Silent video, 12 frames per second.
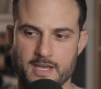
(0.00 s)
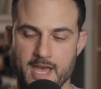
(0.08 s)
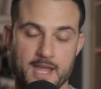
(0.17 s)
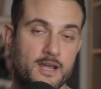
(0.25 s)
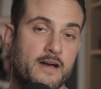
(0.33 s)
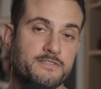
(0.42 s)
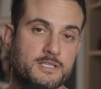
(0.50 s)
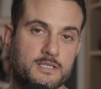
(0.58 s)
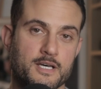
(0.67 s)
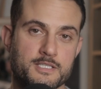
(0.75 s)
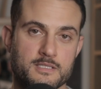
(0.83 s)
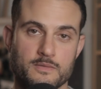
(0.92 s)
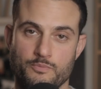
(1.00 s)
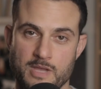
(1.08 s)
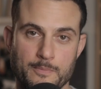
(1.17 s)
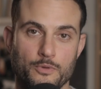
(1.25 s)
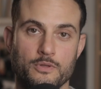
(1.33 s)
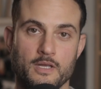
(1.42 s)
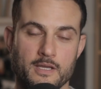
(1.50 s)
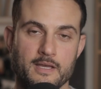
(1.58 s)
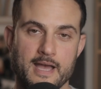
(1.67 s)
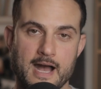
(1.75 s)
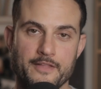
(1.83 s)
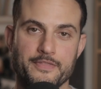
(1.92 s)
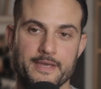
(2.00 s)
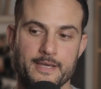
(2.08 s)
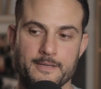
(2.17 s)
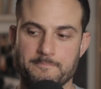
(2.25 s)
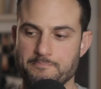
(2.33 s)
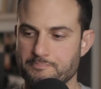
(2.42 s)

And I've discussed that people out there